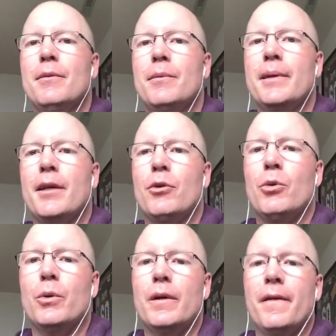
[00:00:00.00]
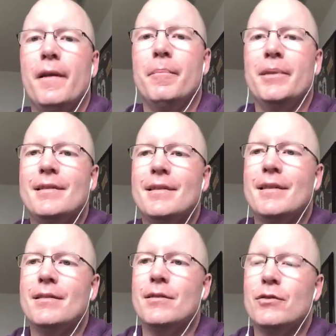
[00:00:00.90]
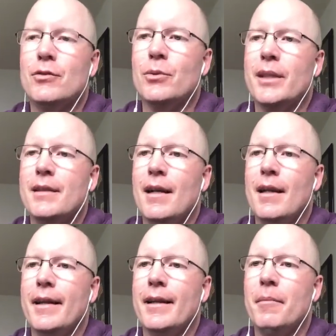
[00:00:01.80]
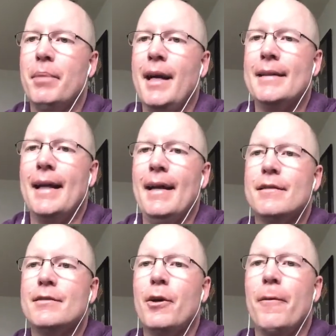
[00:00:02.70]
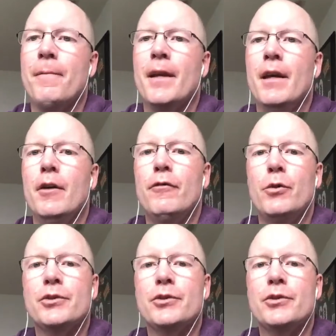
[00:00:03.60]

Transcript: record the business storytelling podcast. So first